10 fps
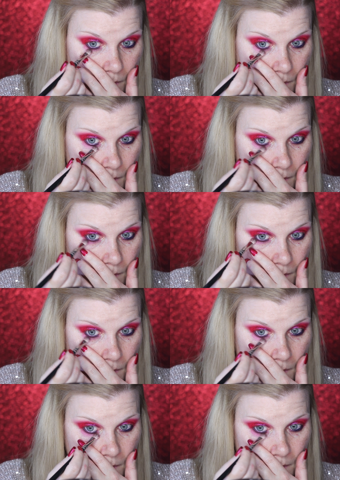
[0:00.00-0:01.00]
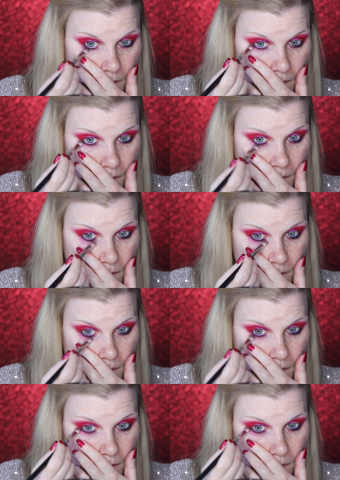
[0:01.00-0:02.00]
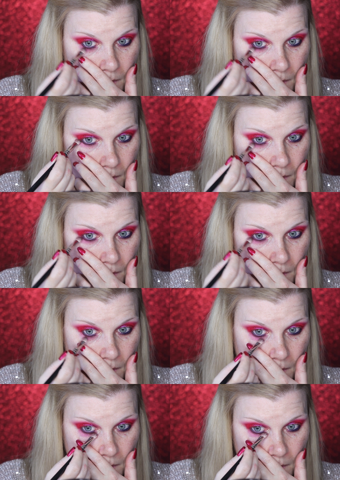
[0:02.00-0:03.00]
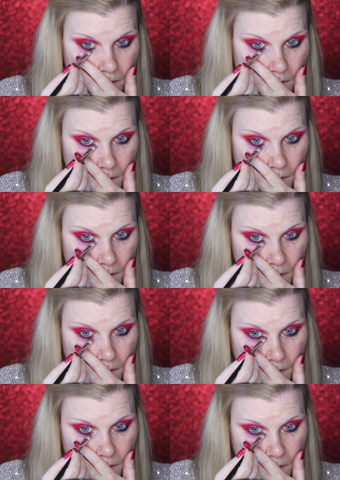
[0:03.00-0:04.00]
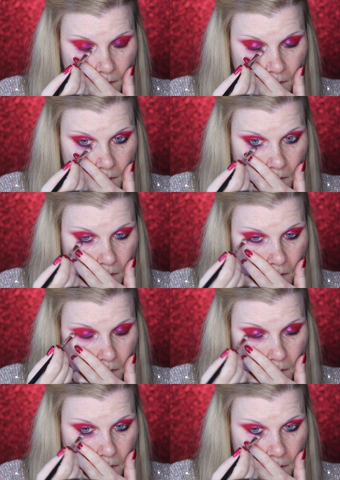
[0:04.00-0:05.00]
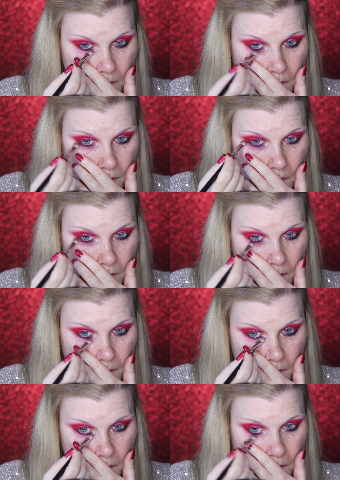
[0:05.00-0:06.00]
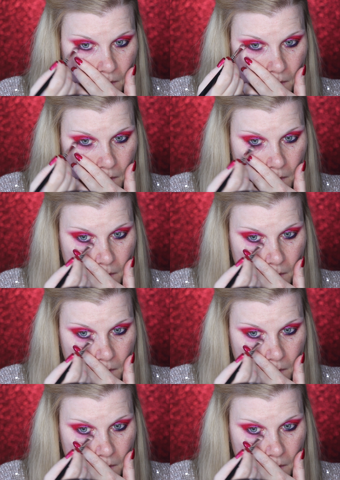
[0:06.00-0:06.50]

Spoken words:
[no speech]